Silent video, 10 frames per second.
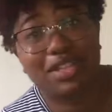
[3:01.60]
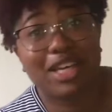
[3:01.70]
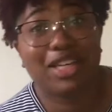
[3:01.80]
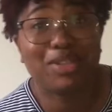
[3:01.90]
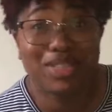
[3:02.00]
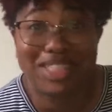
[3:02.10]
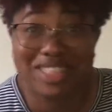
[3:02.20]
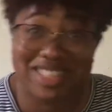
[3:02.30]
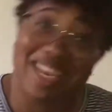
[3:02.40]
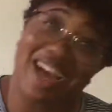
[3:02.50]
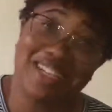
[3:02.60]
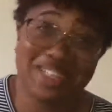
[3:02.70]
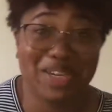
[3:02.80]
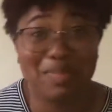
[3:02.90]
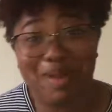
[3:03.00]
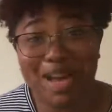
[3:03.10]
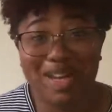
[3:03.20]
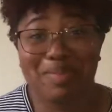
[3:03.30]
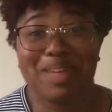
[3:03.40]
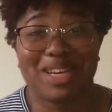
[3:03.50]
that illness got into your
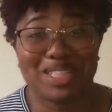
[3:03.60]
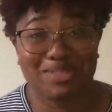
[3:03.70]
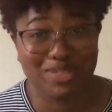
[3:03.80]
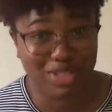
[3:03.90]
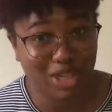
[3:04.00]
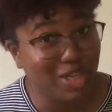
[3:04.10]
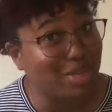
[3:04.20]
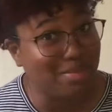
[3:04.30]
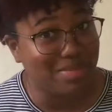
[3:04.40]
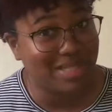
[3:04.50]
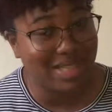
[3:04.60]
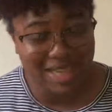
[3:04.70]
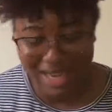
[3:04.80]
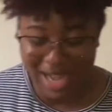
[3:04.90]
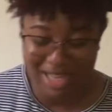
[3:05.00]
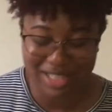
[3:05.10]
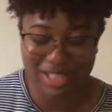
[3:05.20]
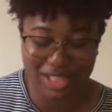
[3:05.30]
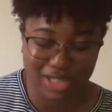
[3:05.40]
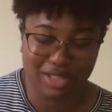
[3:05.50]
body because of germs and not
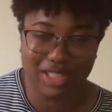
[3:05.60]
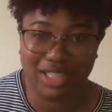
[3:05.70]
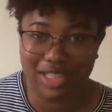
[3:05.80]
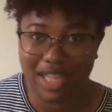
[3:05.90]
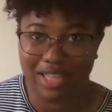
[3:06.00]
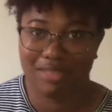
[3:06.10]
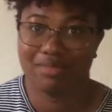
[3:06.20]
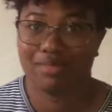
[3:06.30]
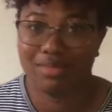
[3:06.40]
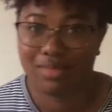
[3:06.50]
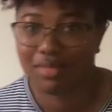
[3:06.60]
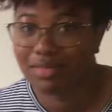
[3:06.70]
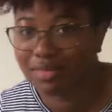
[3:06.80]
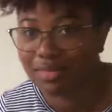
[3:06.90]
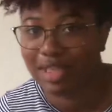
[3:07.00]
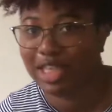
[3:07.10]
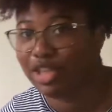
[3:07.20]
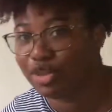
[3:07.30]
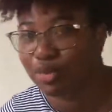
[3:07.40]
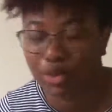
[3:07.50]
necessarily
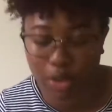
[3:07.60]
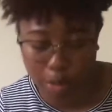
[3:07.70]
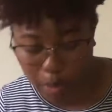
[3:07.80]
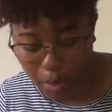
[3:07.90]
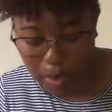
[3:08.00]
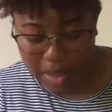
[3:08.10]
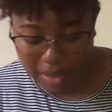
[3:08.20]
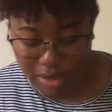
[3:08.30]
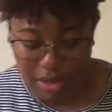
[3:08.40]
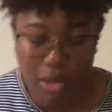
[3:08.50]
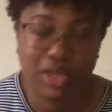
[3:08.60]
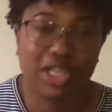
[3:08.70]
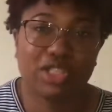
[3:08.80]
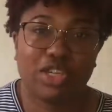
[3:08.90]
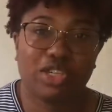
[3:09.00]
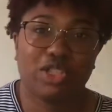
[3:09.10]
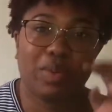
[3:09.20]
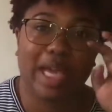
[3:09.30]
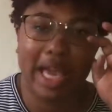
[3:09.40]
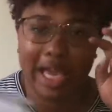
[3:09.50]
in through your pores. So they started
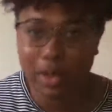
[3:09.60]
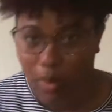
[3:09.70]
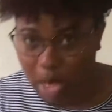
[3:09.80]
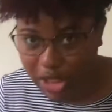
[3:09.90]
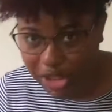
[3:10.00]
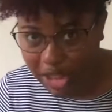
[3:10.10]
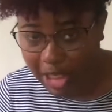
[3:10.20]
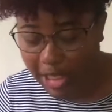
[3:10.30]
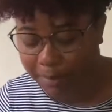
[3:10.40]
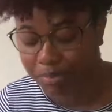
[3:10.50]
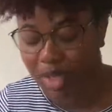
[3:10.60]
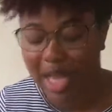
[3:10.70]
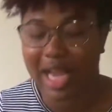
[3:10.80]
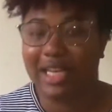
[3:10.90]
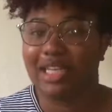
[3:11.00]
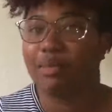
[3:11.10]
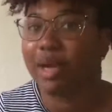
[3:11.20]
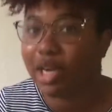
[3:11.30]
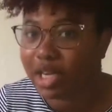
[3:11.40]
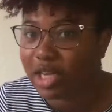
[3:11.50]
doing hand washing, and in
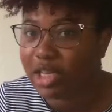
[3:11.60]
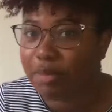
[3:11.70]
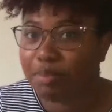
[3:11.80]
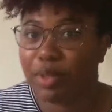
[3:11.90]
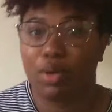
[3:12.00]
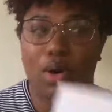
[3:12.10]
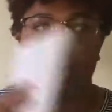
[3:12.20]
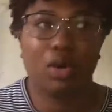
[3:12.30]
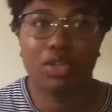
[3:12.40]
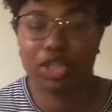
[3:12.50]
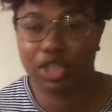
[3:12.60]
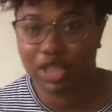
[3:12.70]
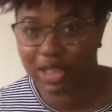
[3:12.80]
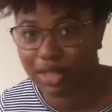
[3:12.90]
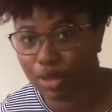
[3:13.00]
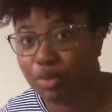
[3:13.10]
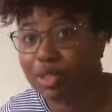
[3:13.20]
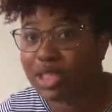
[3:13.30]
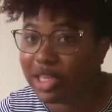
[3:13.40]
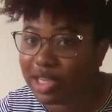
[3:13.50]
America they built all their new
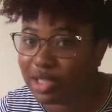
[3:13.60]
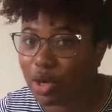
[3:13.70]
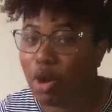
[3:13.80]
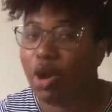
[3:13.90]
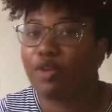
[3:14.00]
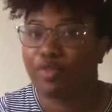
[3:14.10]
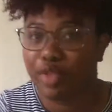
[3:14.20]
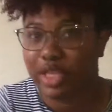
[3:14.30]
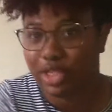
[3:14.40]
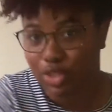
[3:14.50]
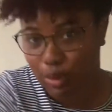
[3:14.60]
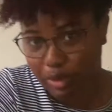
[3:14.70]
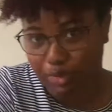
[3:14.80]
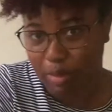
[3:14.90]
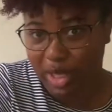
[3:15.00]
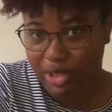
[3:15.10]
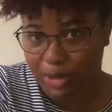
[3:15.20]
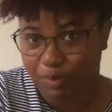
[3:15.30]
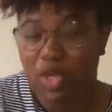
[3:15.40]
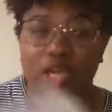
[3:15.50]
cities off this new information.
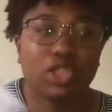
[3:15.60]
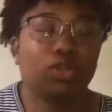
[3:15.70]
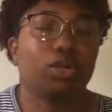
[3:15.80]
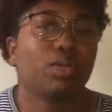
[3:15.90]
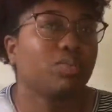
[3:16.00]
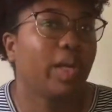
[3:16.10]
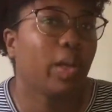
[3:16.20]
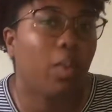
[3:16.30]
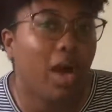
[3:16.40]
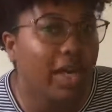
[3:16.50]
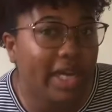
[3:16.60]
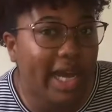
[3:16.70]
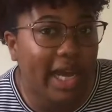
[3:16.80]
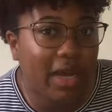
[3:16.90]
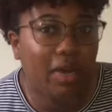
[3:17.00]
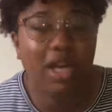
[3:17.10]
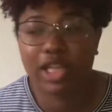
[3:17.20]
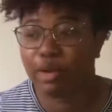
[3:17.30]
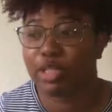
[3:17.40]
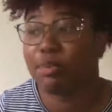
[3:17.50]
So there was running water now,
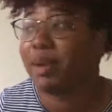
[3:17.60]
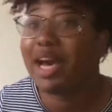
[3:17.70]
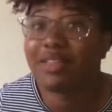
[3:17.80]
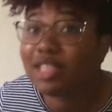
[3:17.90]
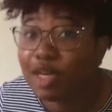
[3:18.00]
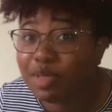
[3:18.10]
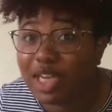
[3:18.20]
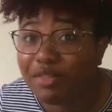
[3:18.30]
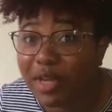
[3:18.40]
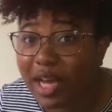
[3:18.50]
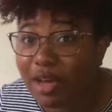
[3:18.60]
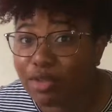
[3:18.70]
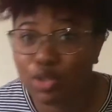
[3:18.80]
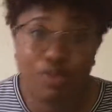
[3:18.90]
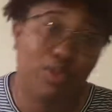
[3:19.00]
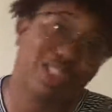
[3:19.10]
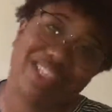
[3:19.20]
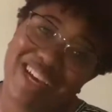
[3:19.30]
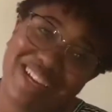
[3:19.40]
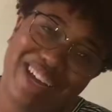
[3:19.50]
there was bathtubs in every house. So if you see
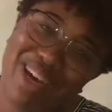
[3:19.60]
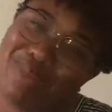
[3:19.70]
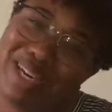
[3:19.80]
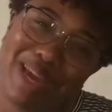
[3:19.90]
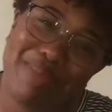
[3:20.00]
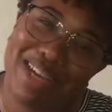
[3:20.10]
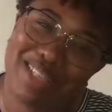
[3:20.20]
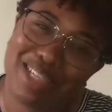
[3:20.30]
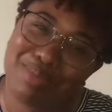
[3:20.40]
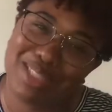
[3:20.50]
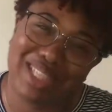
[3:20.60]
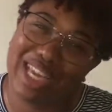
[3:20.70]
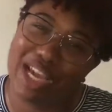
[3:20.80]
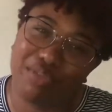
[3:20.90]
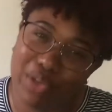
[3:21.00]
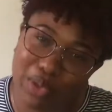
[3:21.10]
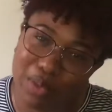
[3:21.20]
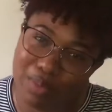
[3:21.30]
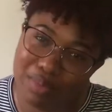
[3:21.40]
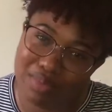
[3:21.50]
that now, we got bathtubs in every
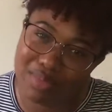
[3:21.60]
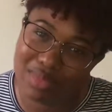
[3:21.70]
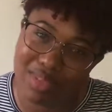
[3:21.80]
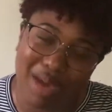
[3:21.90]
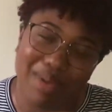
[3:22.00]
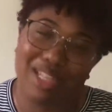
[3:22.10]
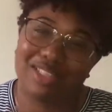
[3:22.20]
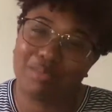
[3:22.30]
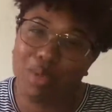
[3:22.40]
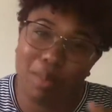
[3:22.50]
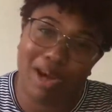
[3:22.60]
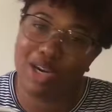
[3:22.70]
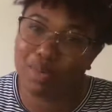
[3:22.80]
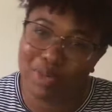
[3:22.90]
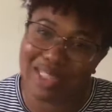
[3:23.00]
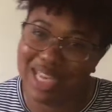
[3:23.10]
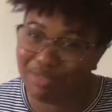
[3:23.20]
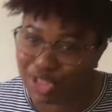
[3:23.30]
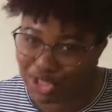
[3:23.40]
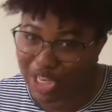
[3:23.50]
home. I mean, more modern ones have
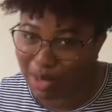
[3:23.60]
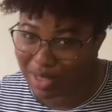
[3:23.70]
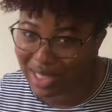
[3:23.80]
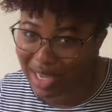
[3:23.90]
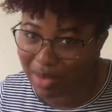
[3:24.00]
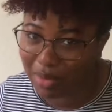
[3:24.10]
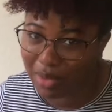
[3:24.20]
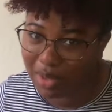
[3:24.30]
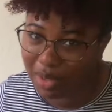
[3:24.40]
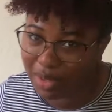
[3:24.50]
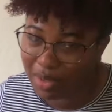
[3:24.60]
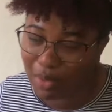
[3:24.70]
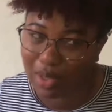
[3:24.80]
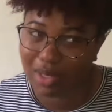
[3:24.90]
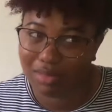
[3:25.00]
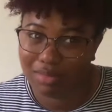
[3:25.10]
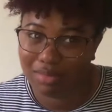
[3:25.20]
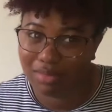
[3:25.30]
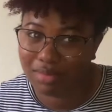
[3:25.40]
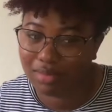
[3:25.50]
just showers now, or
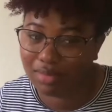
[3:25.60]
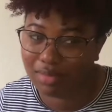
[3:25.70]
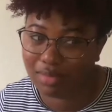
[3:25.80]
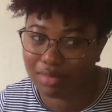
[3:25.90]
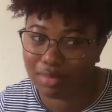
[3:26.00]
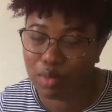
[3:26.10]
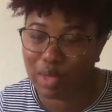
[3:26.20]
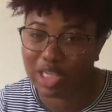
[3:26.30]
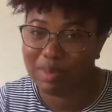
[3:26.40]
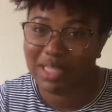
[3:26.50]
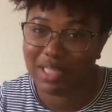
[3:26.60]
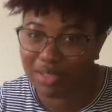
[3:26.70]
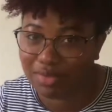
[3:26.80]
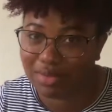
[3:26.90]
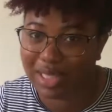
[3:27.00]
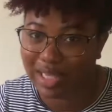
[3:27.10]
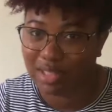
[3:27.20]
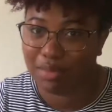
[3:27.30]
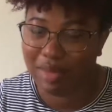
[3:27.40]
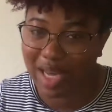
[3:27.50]
more expensive,
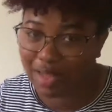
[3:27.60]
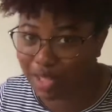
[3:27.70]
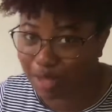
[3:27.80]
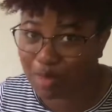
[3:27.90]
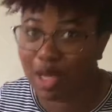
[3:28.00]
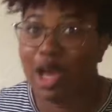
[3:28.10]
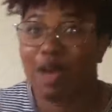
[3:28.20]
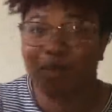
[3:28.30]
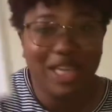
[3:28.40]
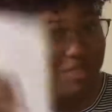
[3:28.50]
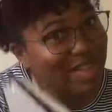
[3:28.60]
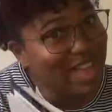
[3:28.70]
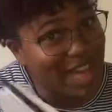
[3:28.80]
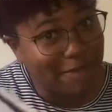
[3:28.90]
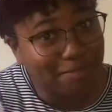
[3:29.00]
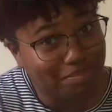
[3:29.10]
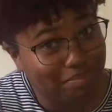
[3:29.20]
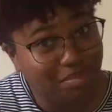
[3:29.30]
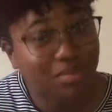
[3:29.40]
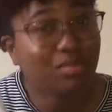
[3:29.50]
nicer bathtubs. But even then,
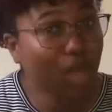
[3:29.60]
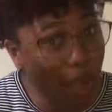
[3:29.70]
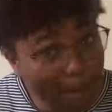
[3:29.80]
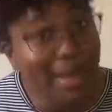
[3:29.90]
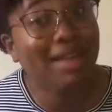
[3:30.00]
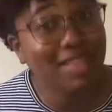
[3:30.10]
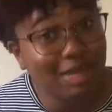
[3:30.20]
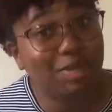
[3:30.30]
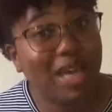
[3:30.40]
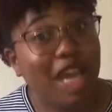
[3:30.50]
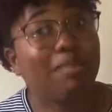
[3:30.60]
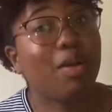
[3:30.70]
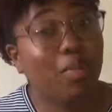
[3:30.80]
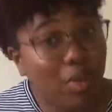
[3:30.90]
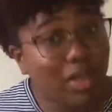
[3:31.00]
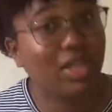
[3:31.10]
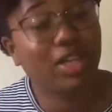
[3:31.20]
bathtubs became a more,